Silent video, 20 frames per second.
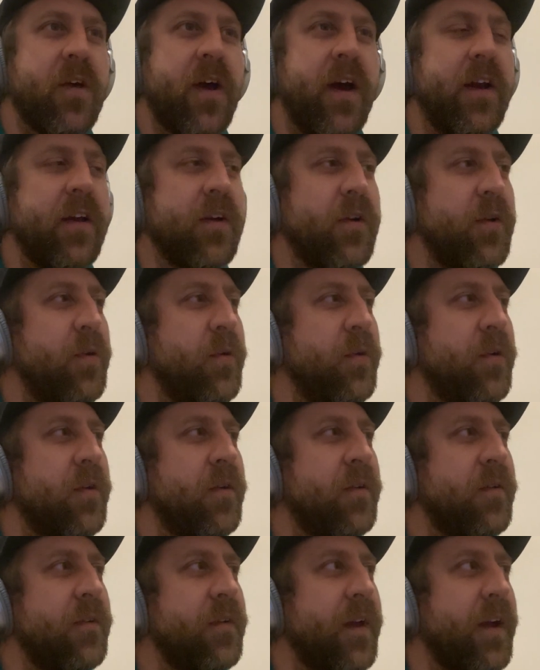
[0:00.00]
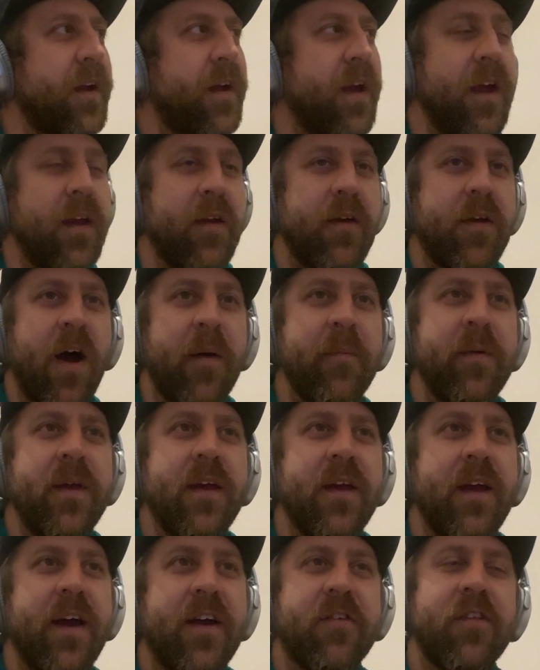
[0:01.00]
kind of cool. It got
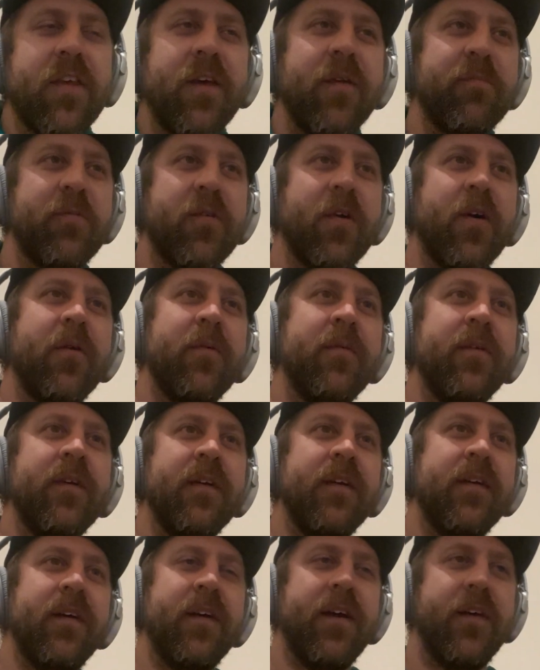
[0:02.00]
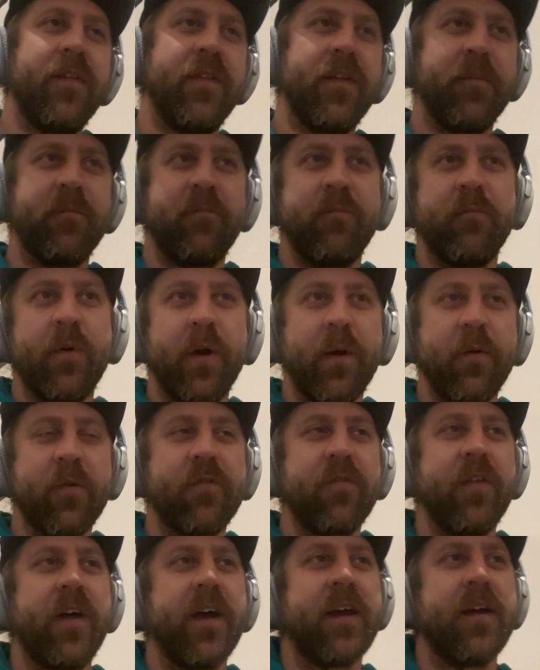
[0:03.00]
me actually. So when I was
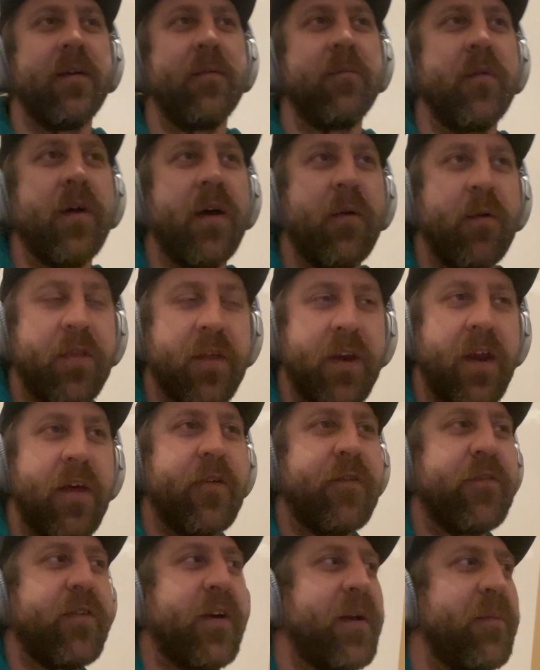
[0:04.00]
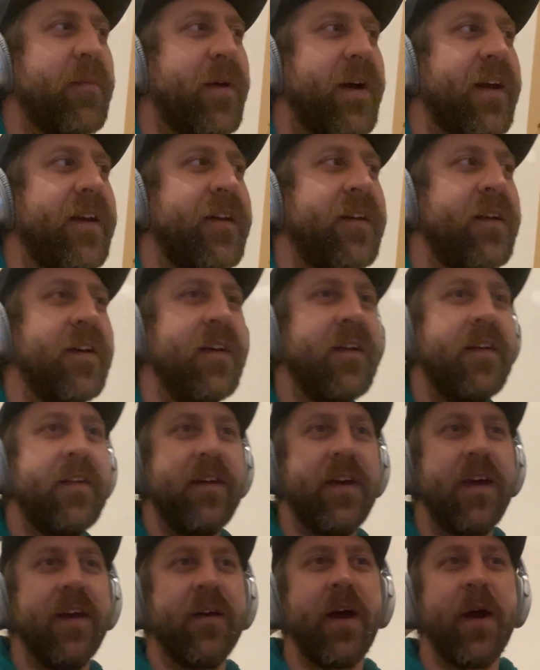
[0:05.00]
flying it with another friend of mine,
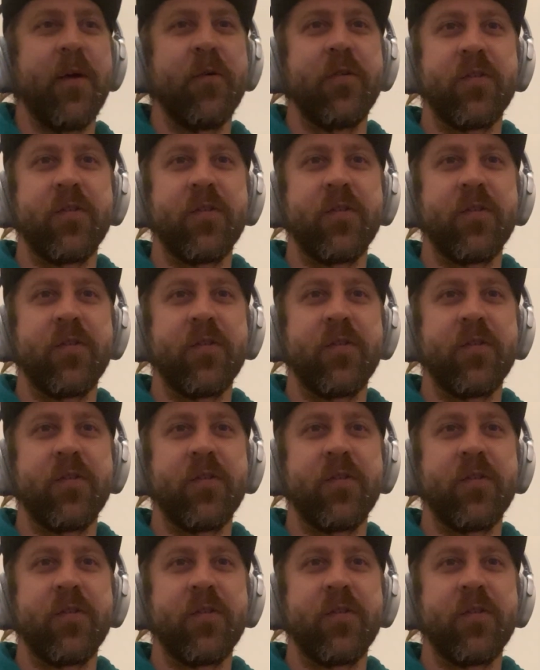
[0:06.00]
I was